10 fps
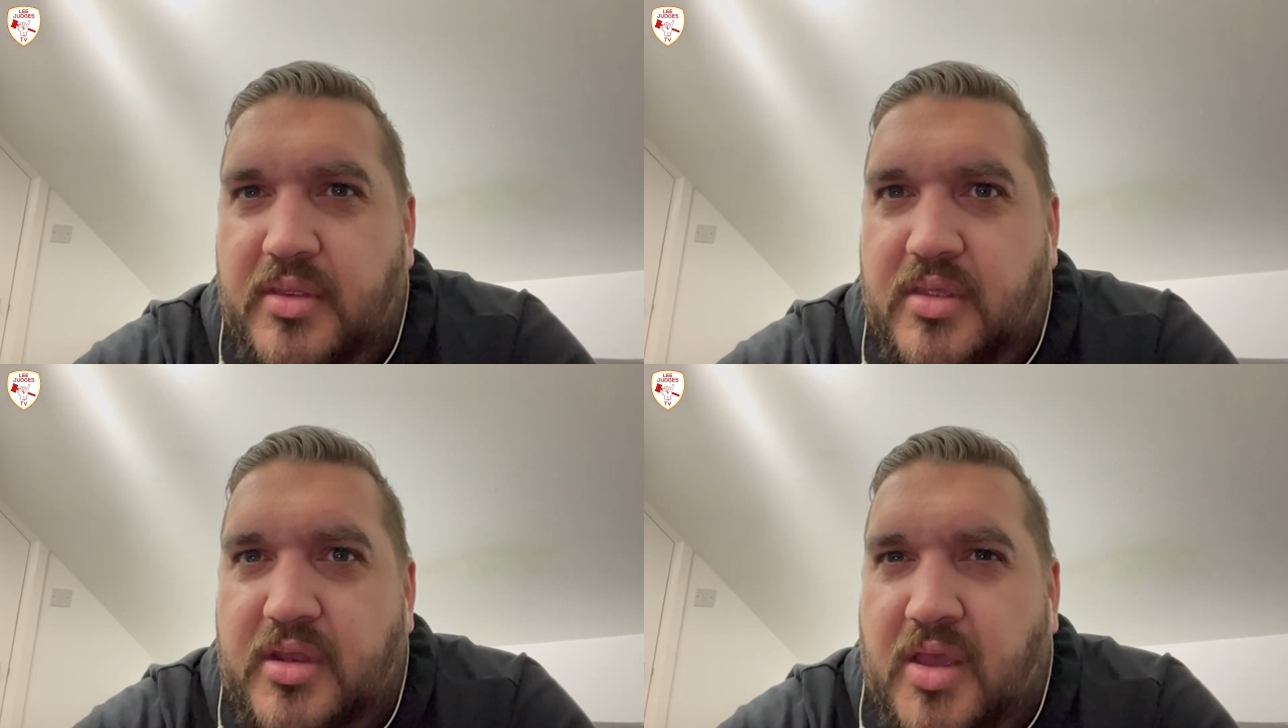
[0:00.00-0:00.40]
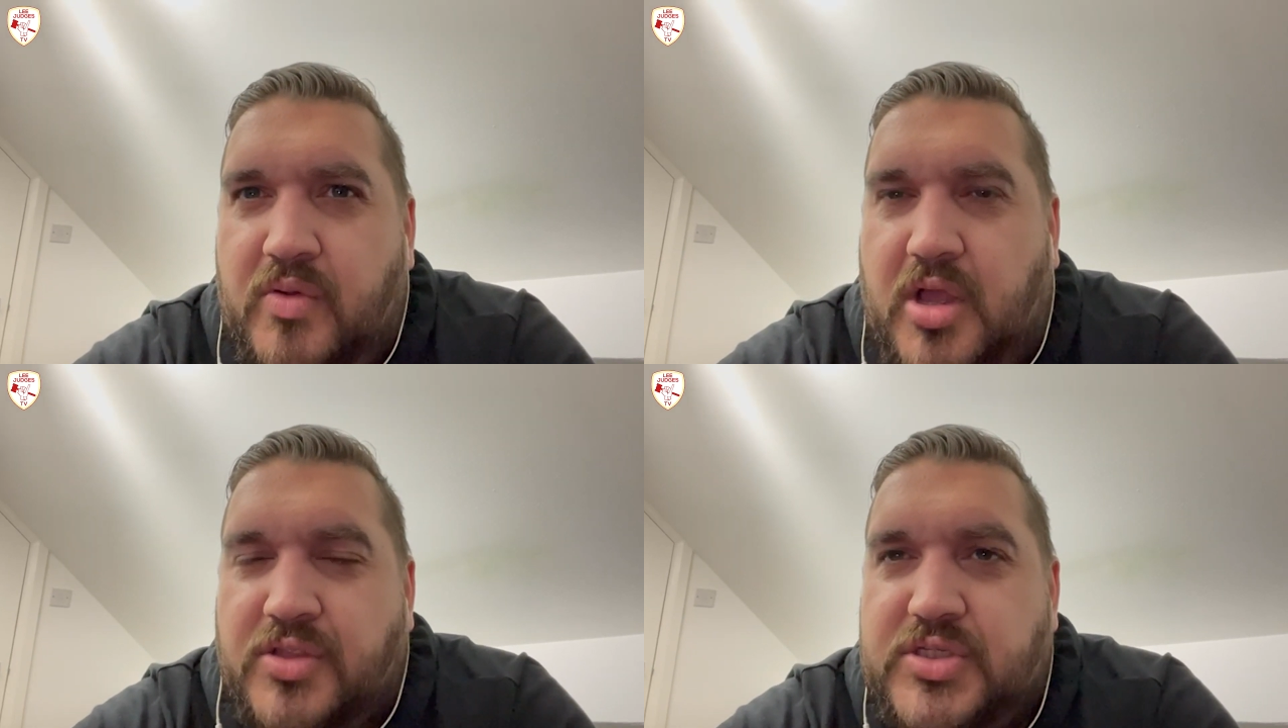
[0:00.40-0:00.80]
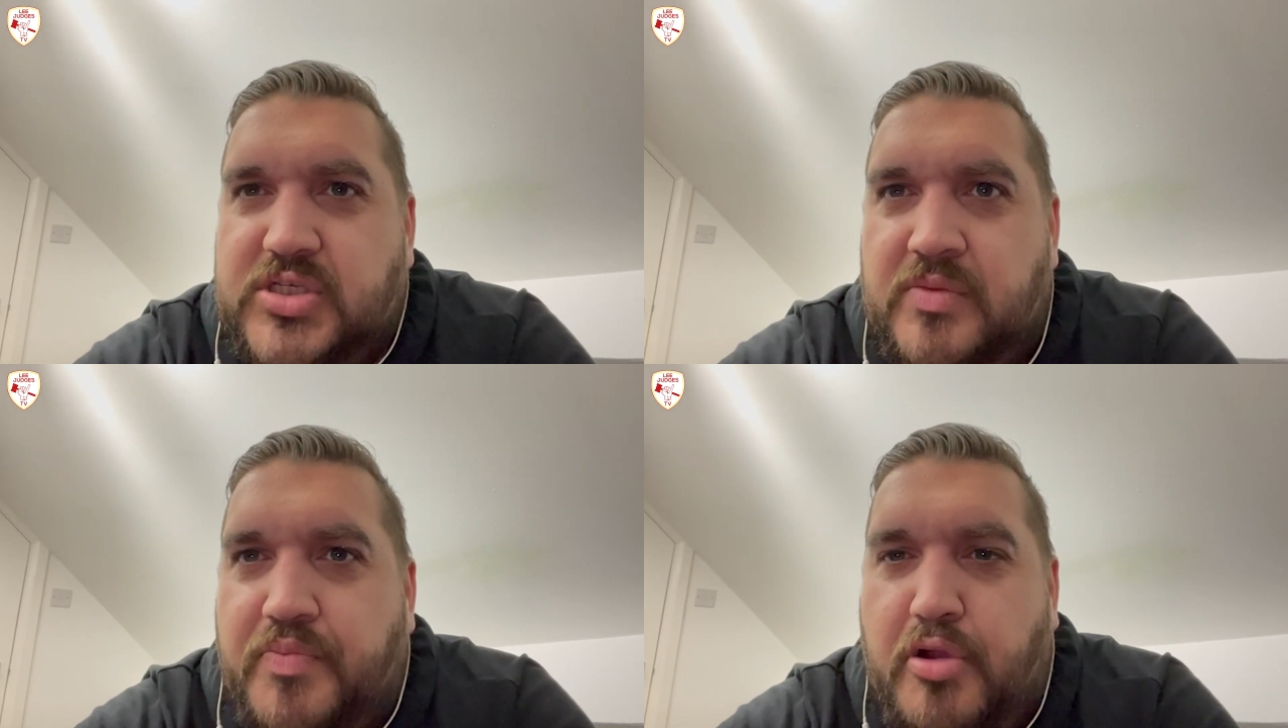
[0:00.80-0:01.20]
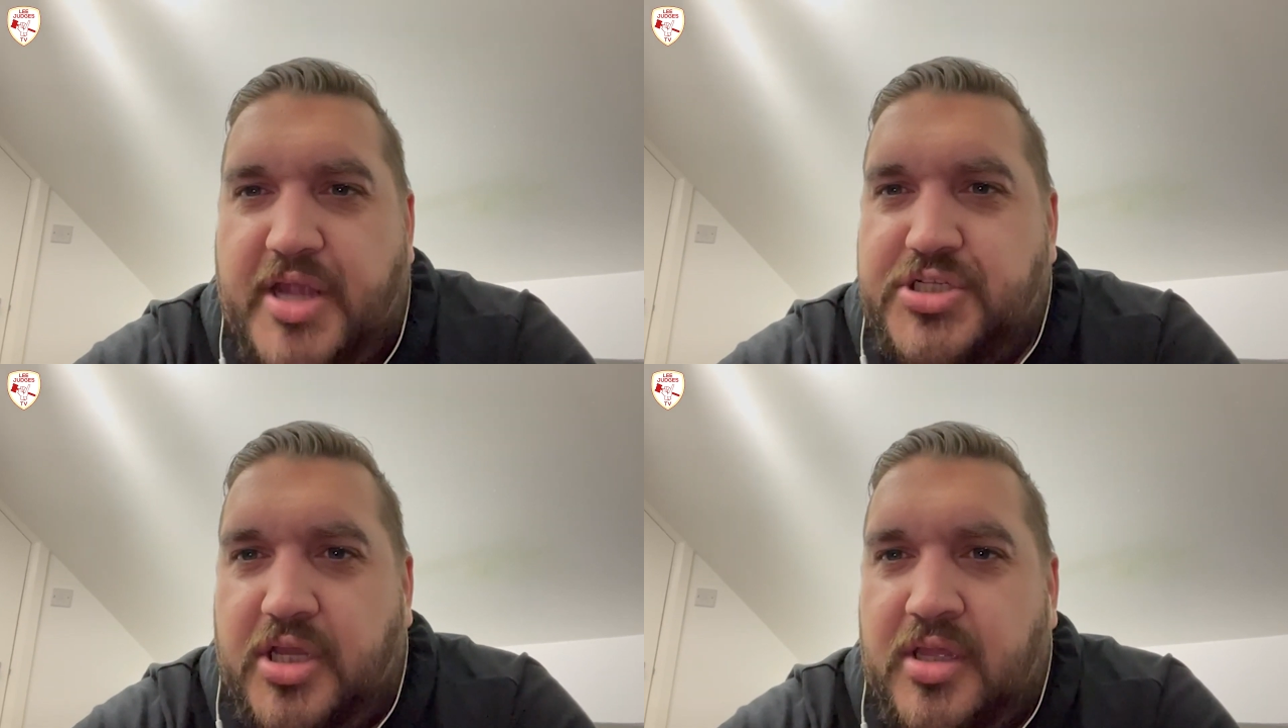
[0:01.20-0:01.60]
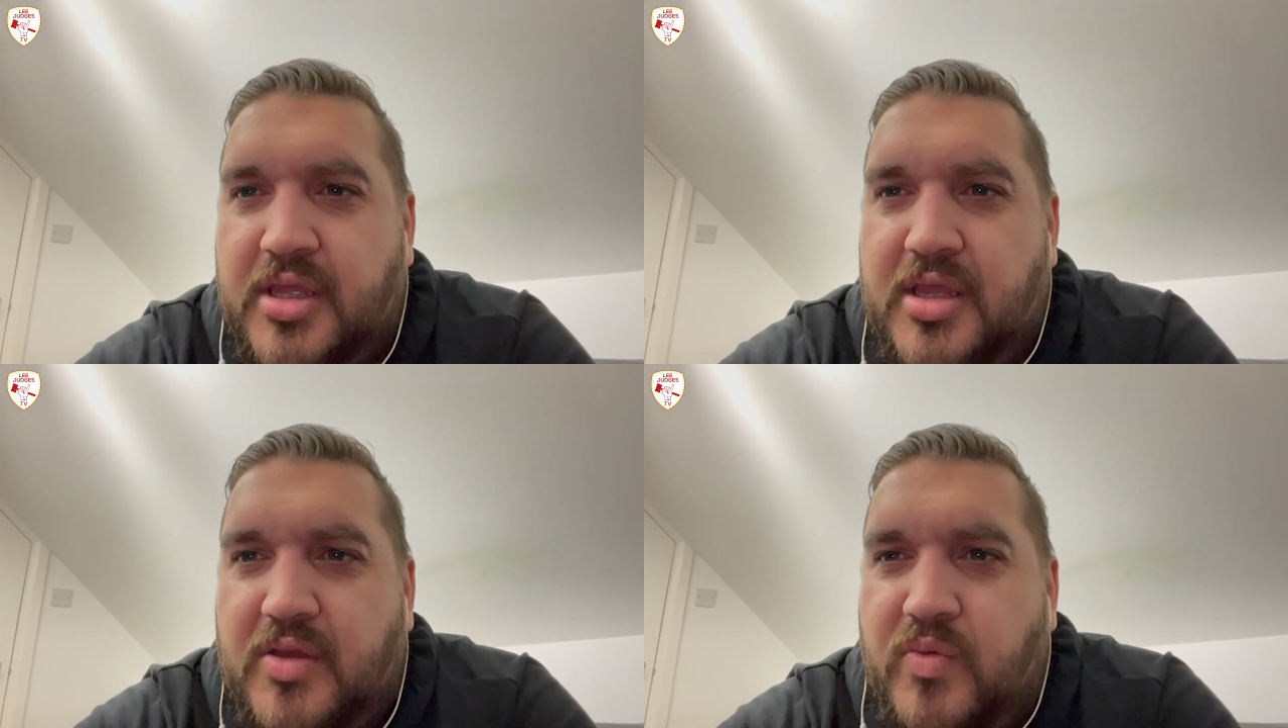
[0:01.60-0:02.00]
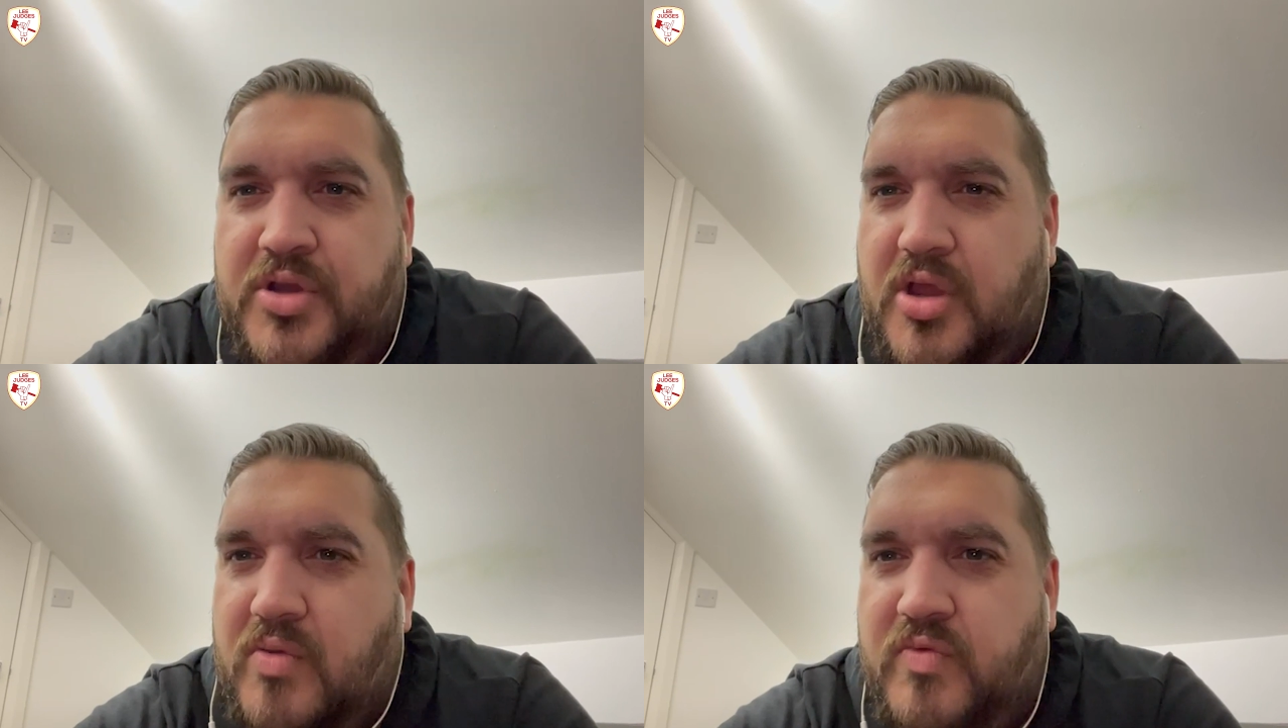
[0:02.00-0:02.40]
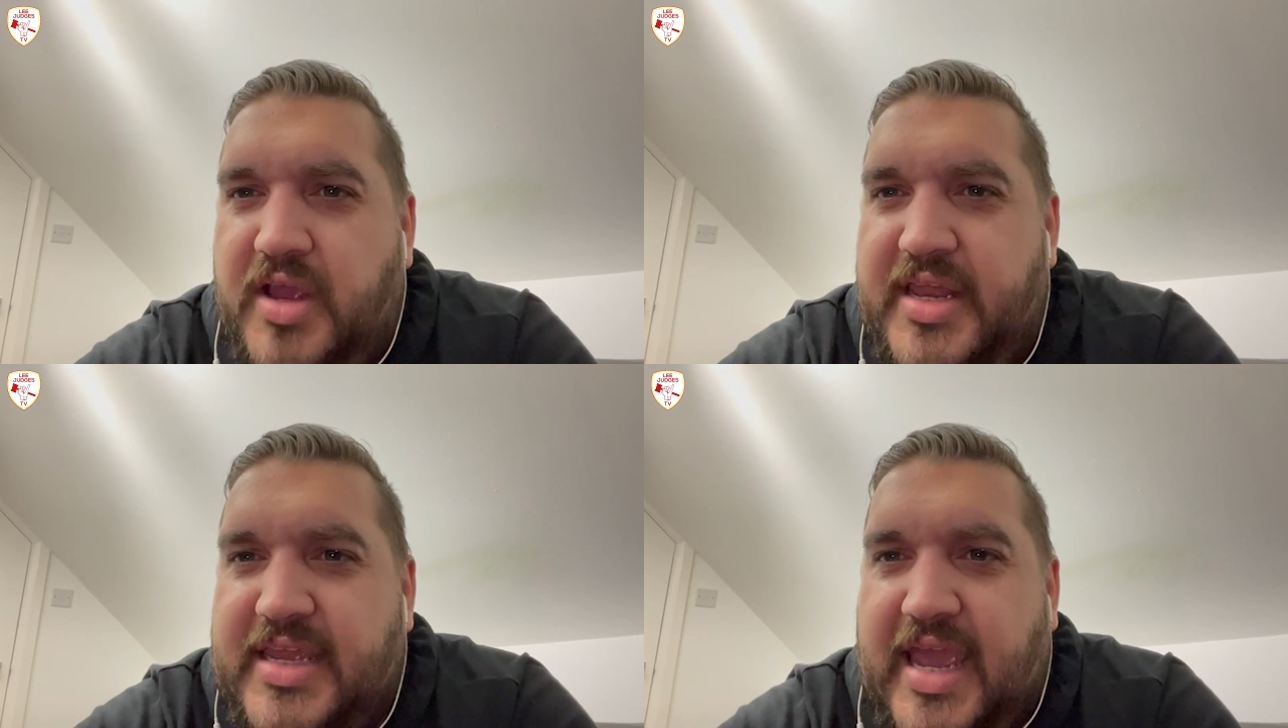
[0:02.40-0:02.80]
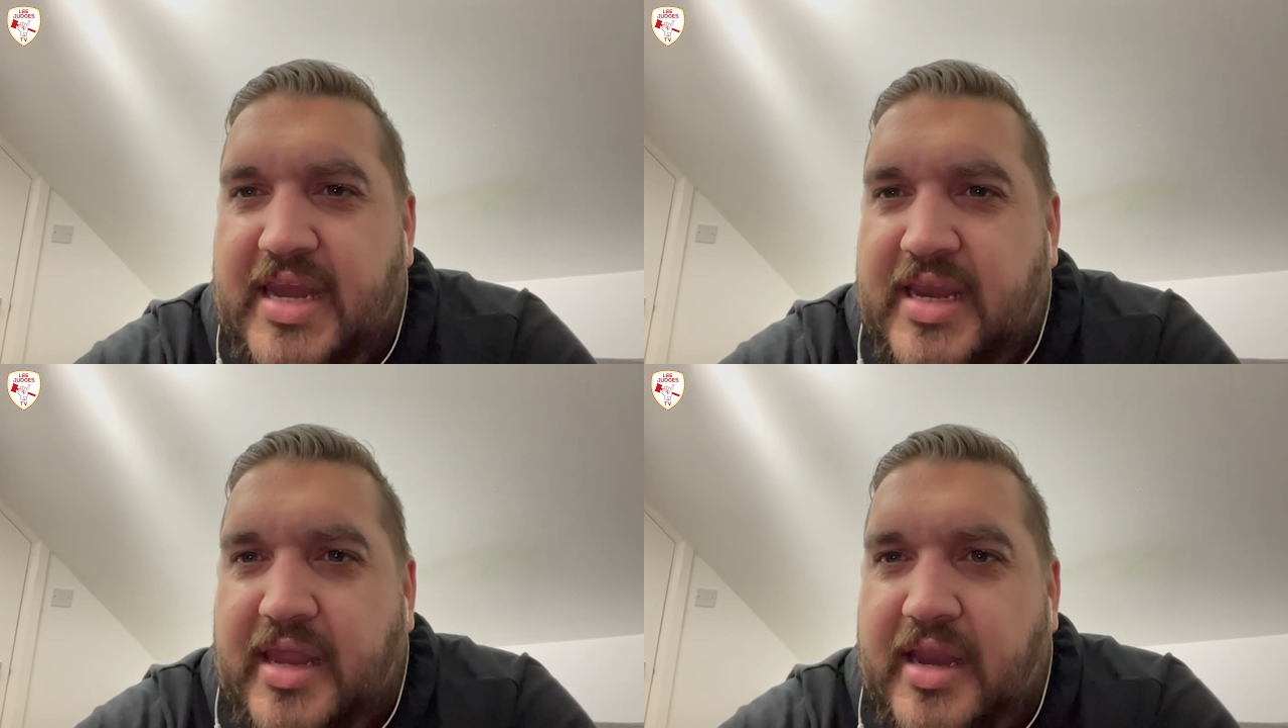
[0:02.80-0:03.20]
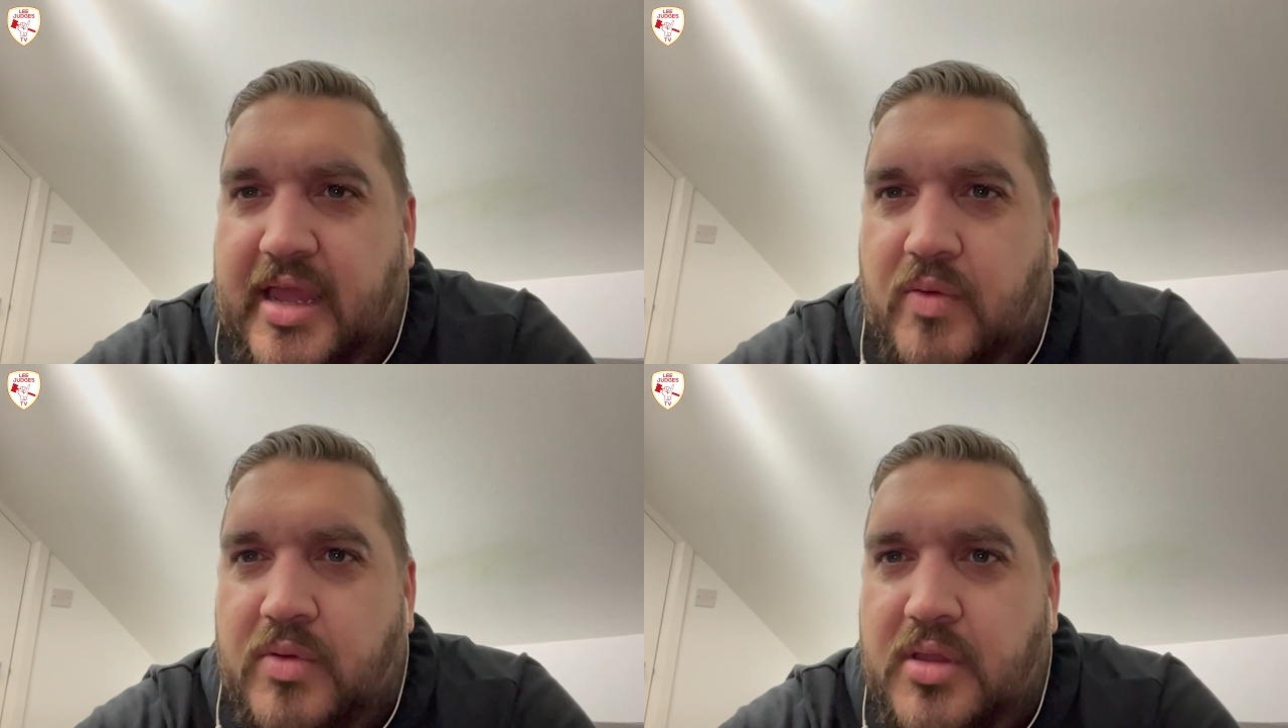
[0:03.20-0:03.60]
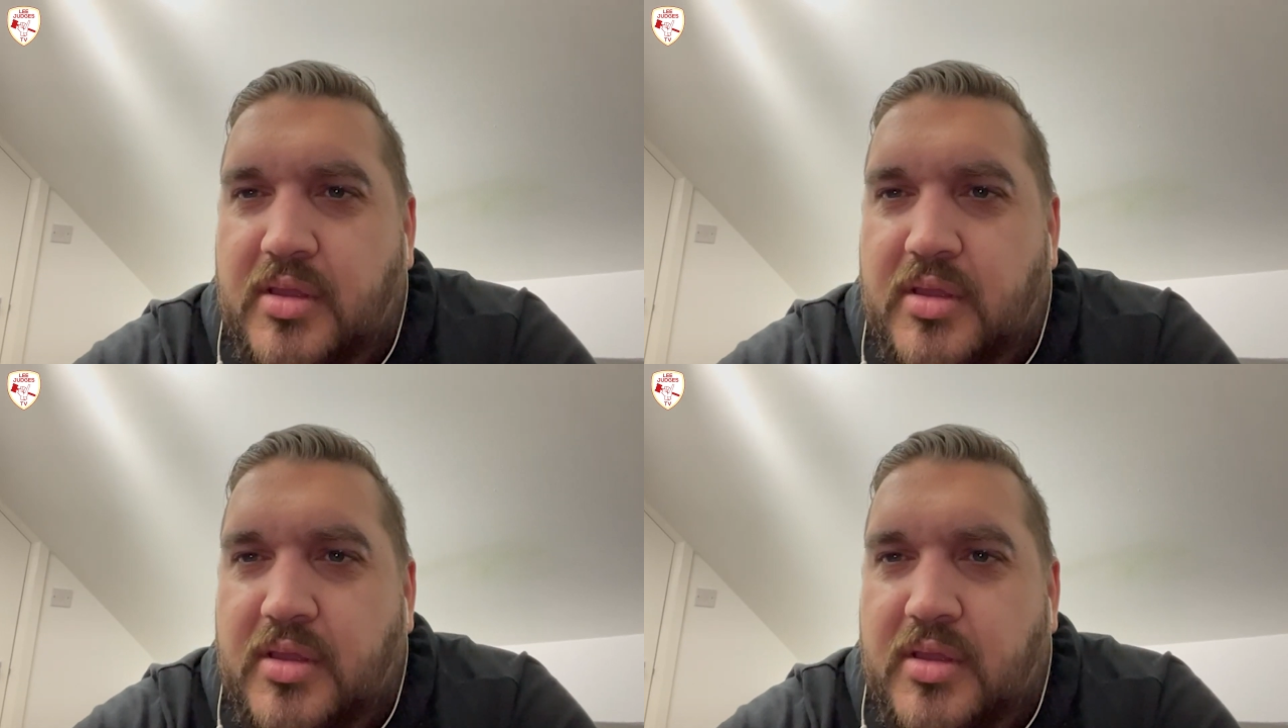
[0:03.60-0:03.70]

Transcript: you know, constant pressure. We're not really getting that now.